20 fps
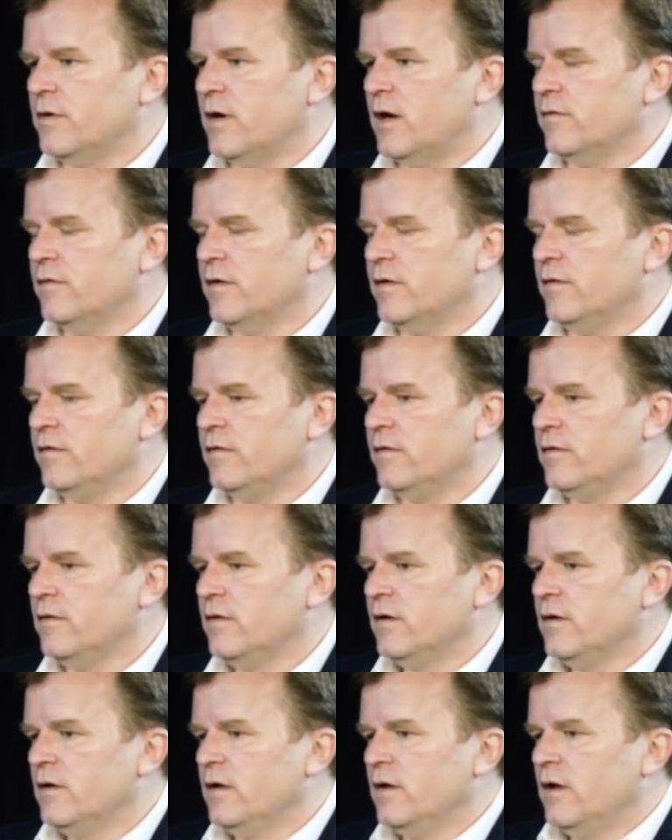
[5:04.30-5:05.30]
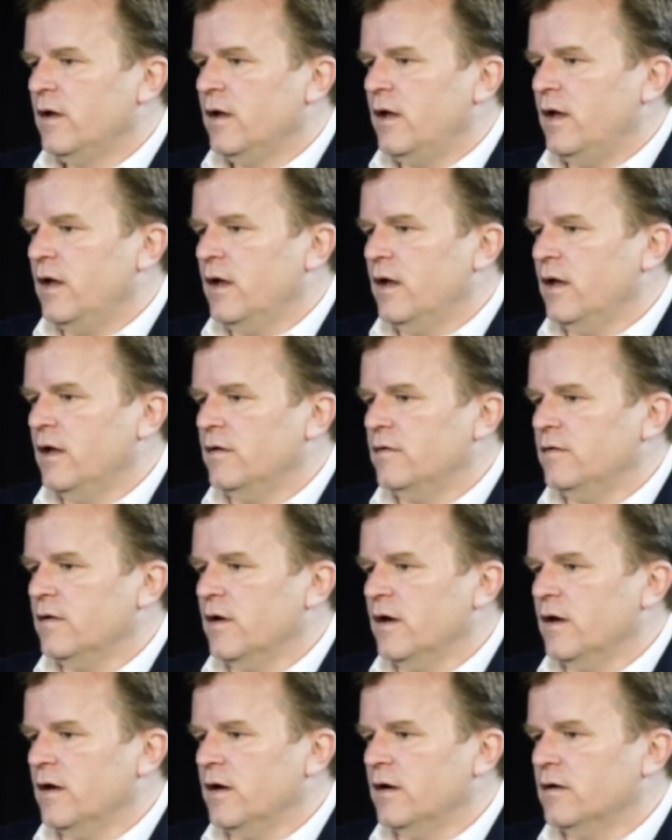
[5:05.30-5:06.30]
Providence. And
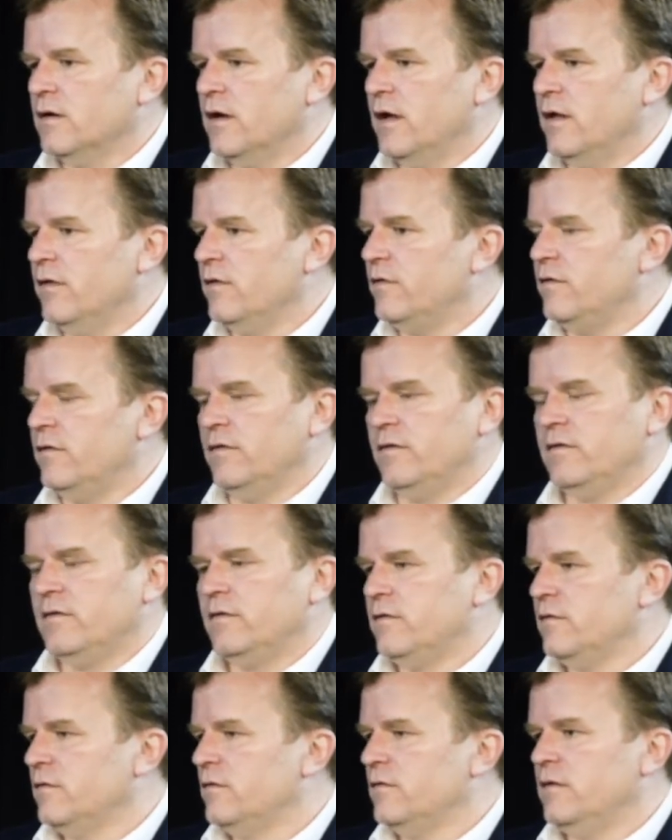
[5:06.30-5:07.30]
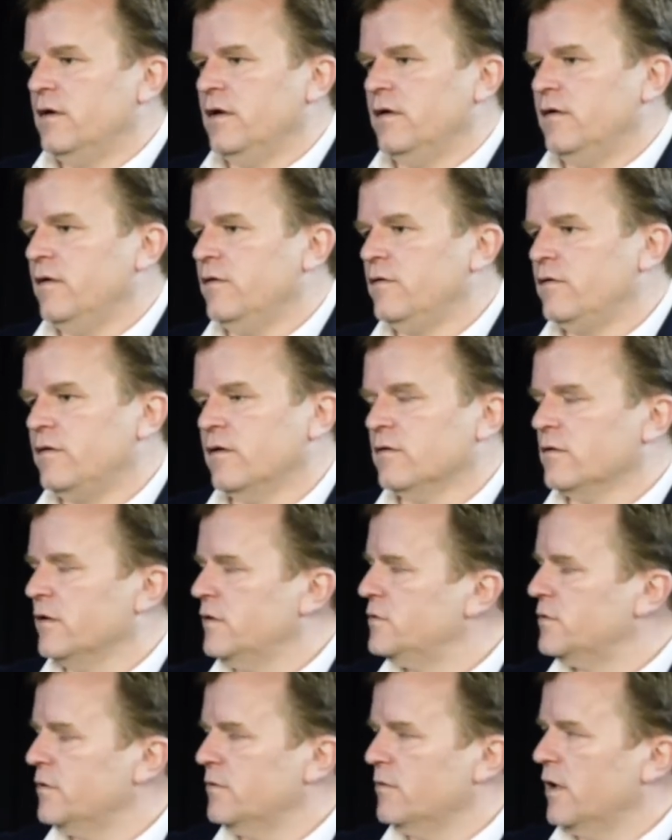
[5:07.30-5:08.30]
this is
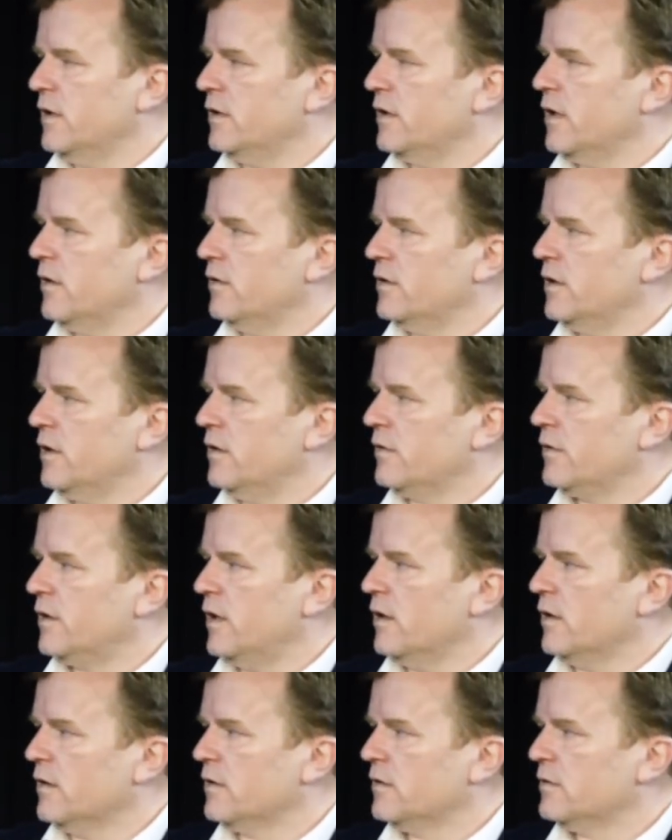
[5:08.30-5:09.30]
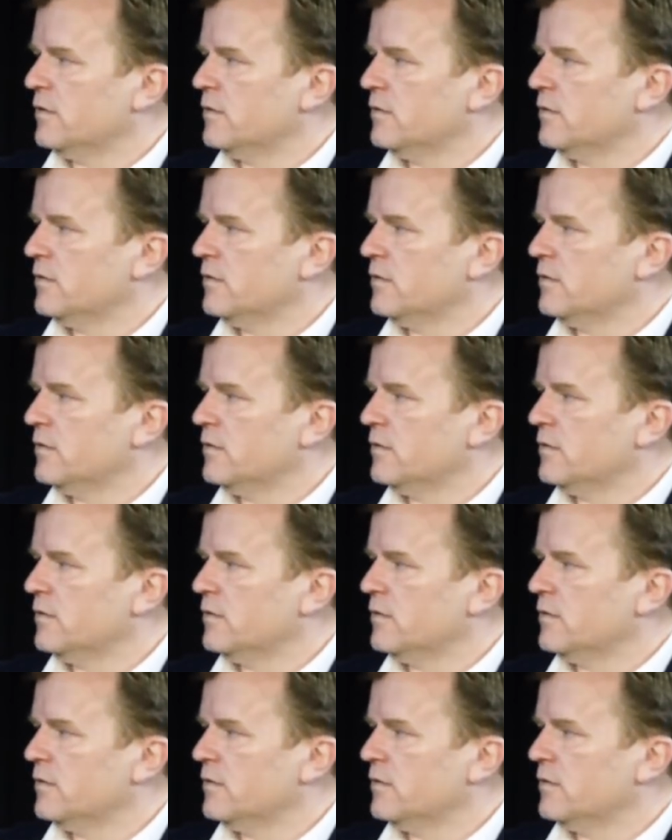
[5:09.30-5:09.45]
certainly true right now in healthcare.